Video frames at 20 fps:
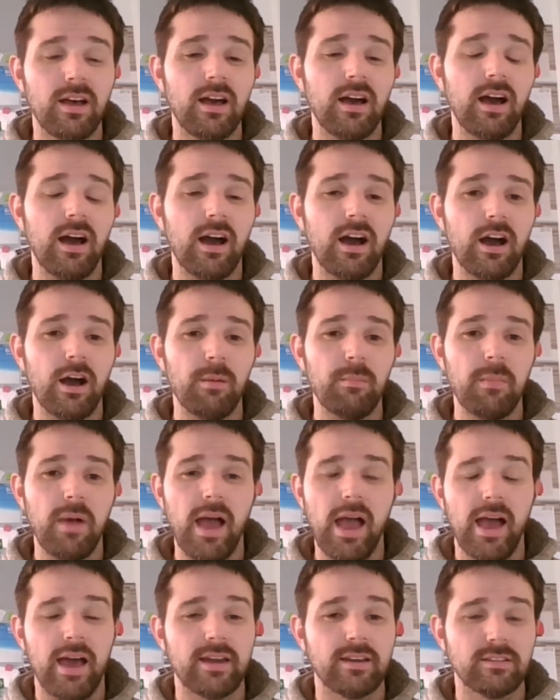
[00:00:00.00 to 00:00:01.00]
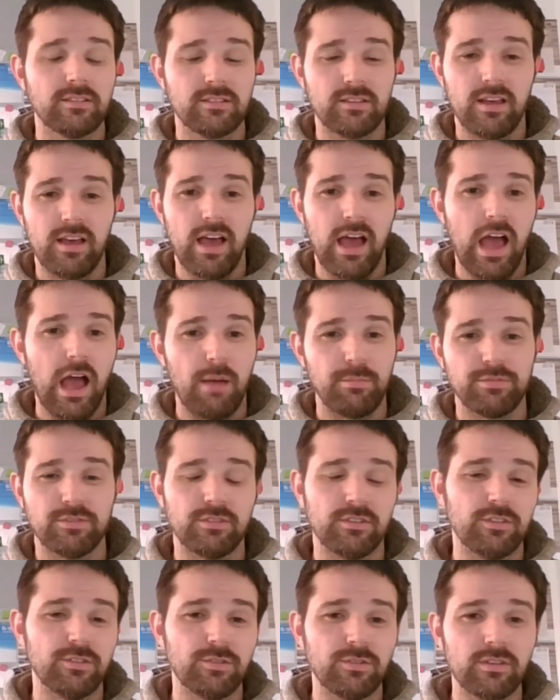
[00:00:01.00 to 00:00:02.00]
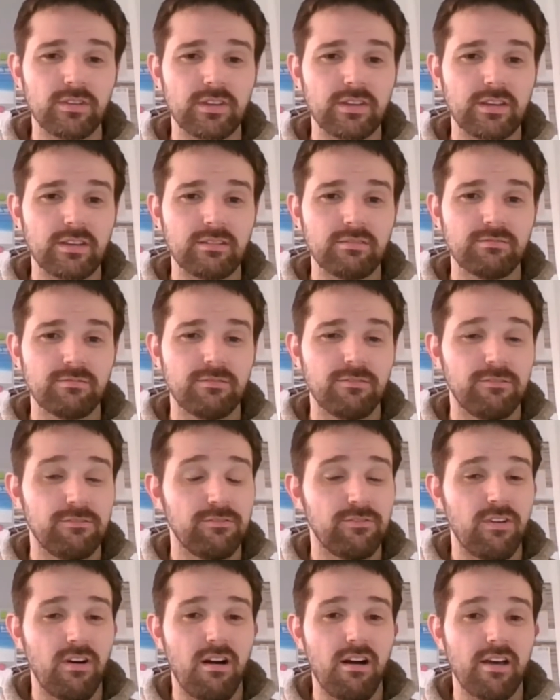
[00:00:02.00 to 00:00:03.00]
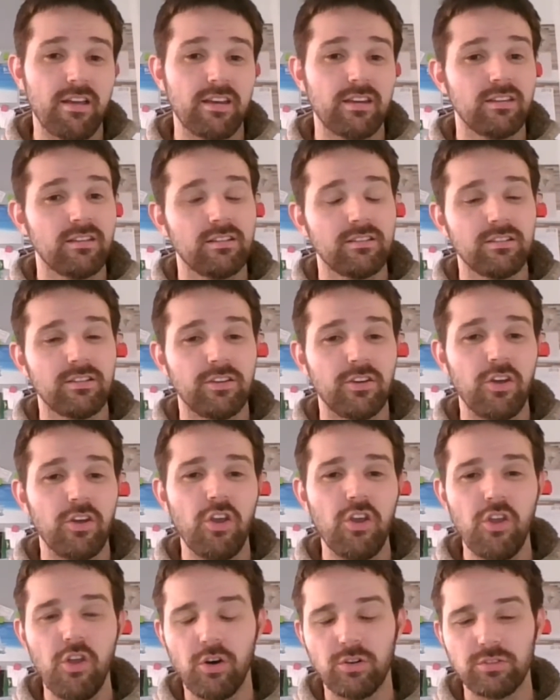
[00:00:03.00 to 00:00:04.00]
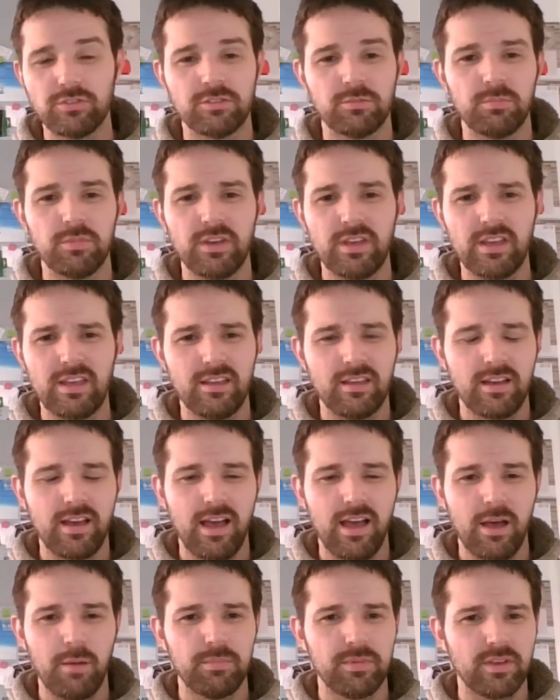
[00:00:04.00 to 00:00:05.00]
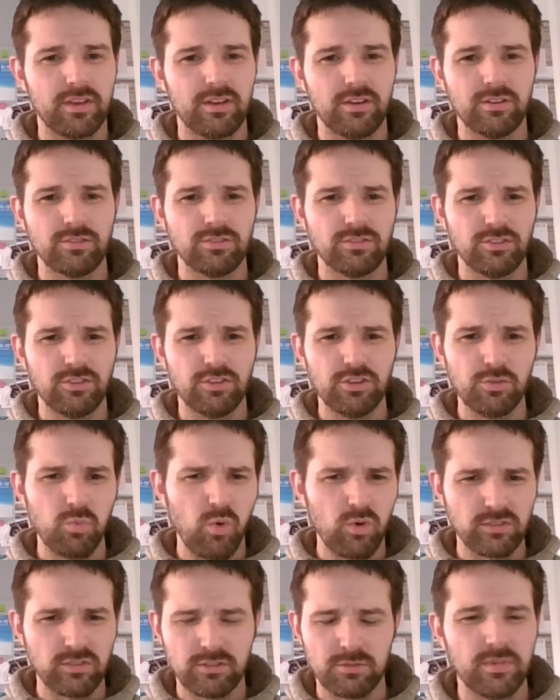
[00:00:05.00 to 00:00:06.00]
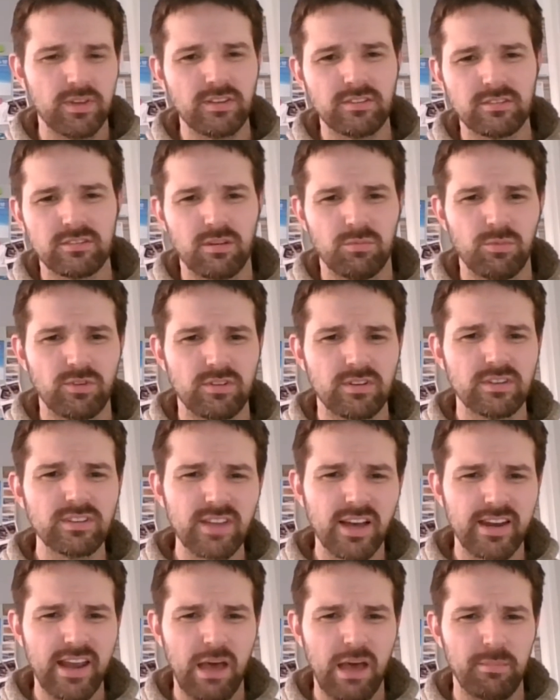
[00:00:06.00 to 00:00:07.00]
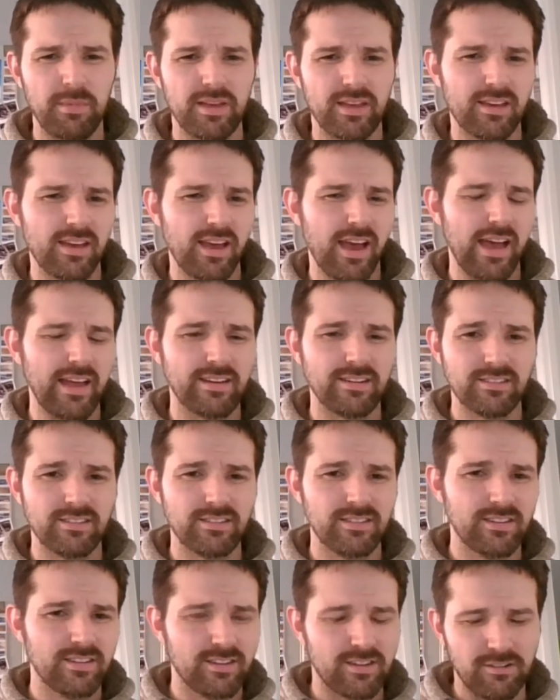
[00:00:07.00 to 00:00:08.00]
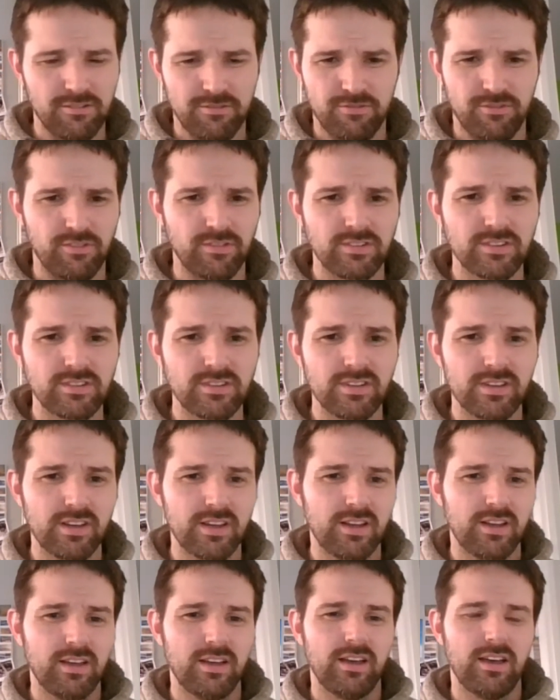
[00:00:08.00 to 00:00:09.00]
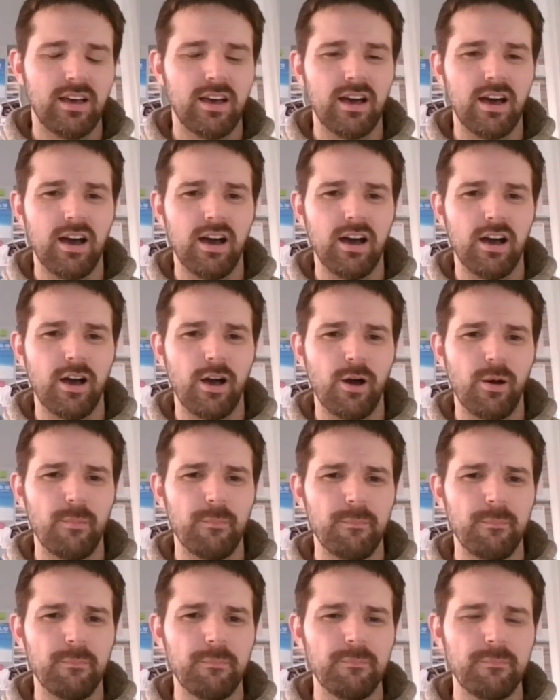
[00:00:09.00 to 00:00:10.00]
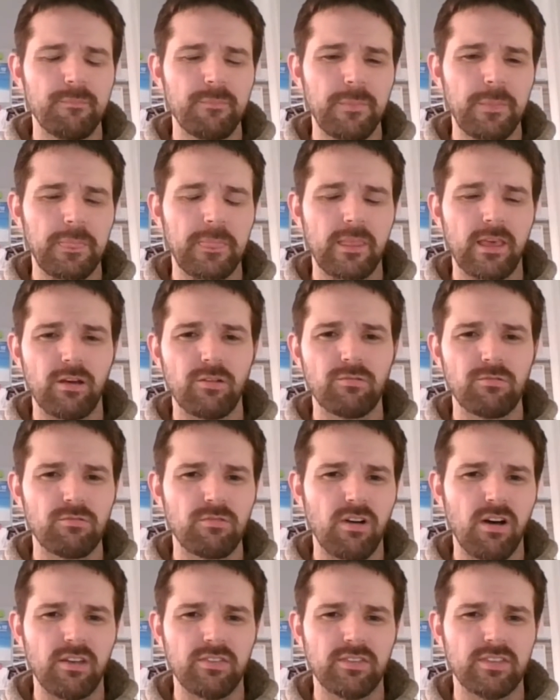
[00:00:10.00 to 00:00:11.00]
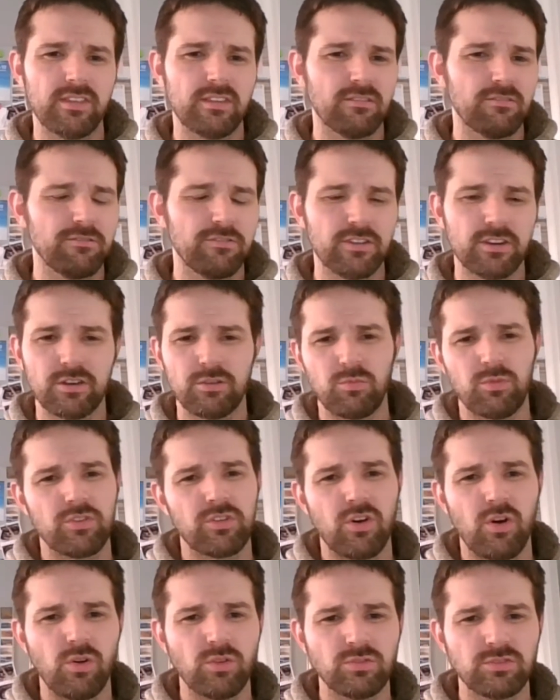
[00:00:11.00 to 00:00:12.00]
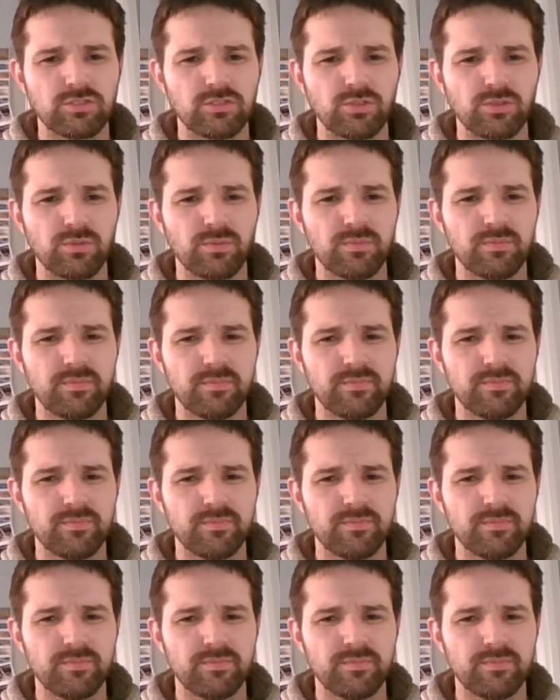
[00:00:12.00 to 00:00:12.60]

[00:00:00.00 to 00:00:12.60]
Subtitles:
And it's absolutely fine not to be, because you want to be someone dynamic and different, rather than fitting with the whole school.